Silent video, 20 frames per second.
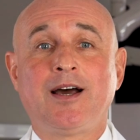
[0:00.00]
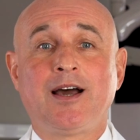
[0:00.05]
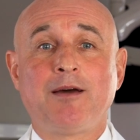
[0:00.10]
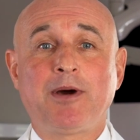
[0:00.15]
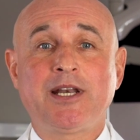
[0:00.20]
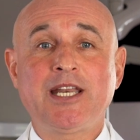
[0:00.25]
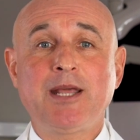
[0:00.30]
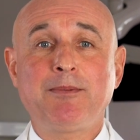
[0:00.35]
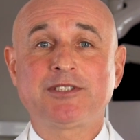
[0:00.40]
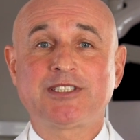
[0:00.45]
My
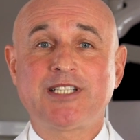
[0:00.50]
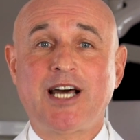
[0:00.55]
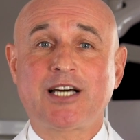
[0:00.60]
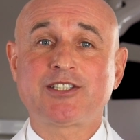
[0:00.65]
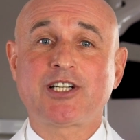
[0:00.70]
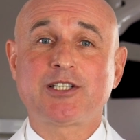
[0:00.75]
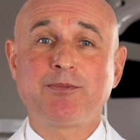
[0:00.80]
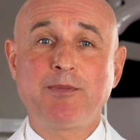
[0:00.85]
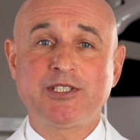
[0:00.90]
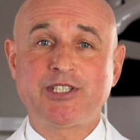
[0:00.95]
name is Dr.
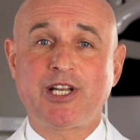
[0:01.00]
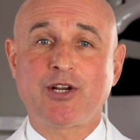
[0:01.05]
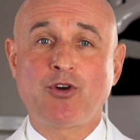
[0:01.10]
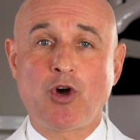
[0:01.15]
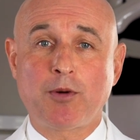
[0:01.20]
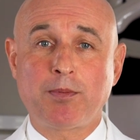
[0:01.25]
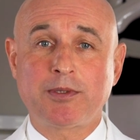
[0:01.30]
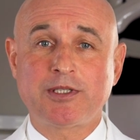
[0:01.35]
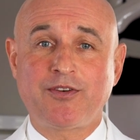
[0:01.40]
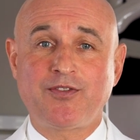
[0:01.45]
Dmitry
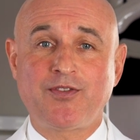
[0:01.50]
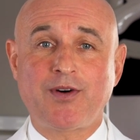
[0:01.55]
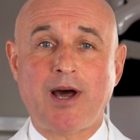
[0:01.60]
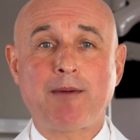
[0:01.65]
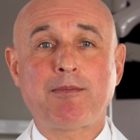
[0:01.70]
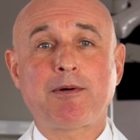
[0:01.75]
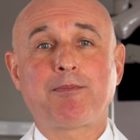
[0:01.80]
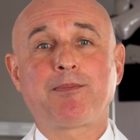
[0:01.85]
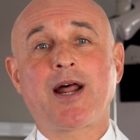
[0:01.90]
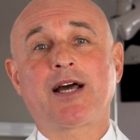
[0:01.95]
Gorbatov.
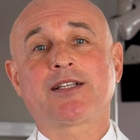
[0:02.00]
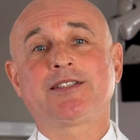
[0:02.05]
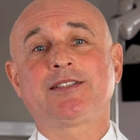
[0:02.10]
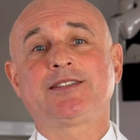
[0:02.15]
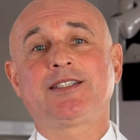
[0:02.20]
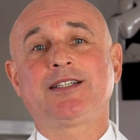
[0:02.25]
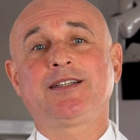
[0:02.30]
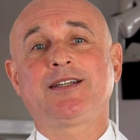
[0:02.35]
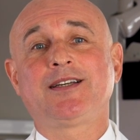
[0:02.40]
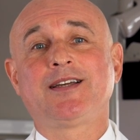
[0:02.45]
I'm a
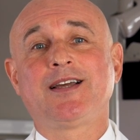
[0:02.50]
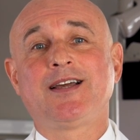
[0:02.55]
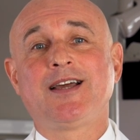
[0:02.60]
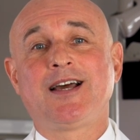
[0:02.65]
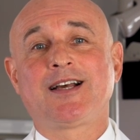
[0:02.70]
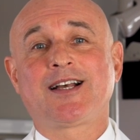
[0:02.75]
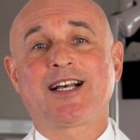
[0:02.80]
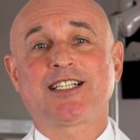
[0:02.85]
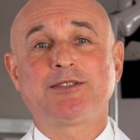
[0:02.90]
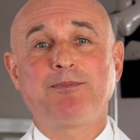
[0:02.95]
practicing
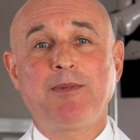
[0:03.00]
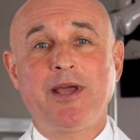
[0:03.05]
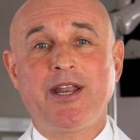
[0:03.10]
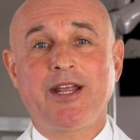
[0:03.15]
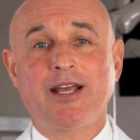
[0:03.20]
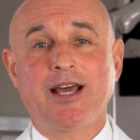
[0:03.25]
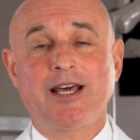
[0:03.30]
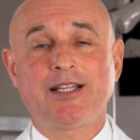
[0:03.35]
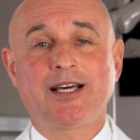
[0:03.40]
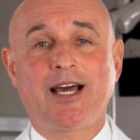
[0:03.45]

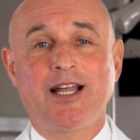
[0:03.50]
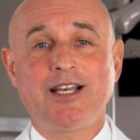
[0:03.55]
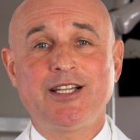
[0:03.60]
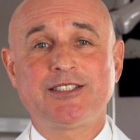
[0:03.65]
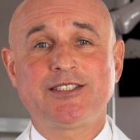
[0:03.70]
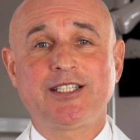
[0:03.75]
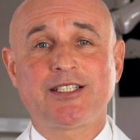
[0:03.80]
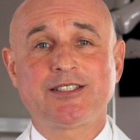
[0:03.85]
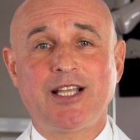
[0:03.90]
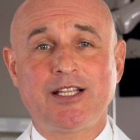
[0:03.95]
cosmetic and
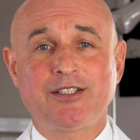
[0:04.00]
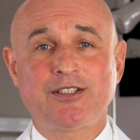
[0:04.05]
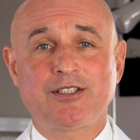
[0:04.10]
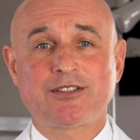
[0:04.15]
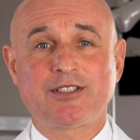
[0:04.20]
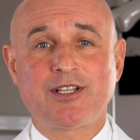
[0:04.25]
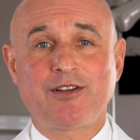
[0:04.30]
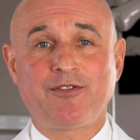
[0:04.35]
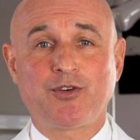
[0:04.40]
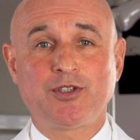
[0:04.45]
holistic
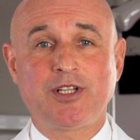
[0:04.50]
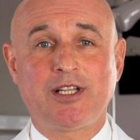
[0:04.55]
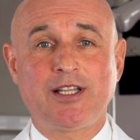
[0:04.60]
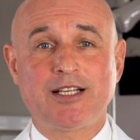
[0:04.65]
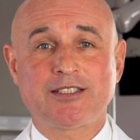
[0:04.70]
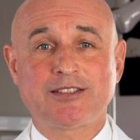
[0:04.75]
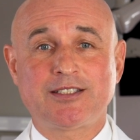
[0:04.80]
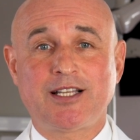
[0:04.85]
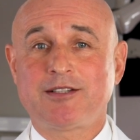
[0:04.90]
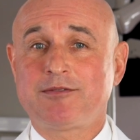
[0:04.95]
dentistry for the
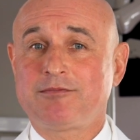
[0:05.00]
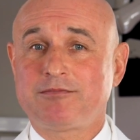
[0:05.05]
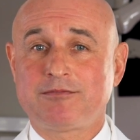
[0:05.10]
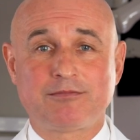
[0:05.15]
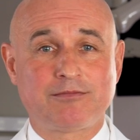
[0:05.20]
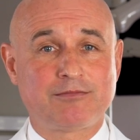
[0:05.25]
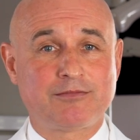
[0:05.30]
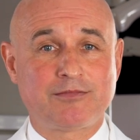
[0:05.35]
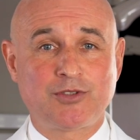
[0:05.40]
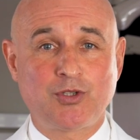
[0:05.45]
less than
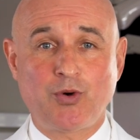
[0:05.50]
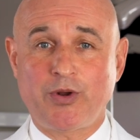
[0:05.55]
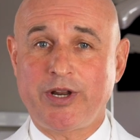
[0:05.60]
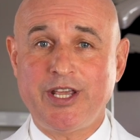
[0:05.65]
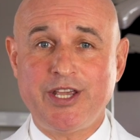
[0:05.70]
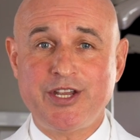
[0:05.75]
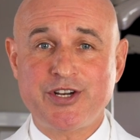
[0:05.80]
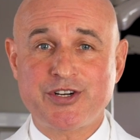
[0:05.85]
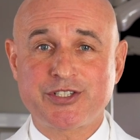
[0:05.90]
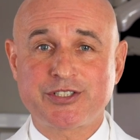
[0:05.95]
30
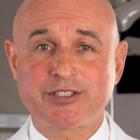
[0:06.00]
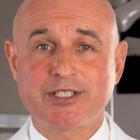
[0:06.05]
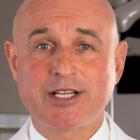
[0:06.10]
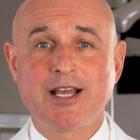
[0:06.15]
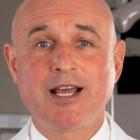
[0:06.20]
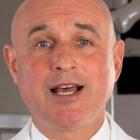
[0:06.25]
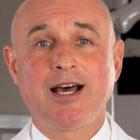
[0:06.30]
years.